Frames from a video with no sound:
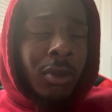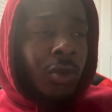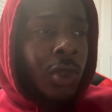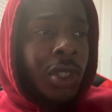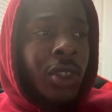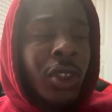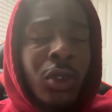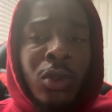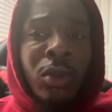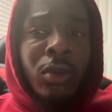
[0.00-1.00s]
what to
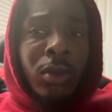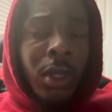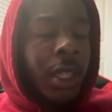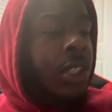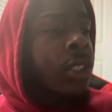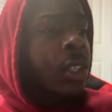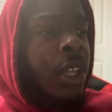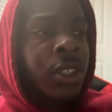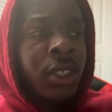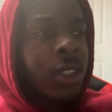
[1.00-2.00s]
do and they
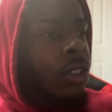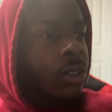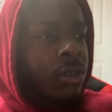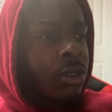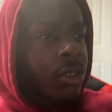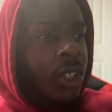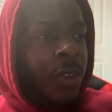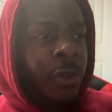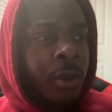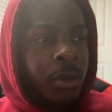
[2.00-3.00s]
should just
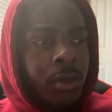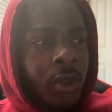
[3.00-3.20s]
suffer,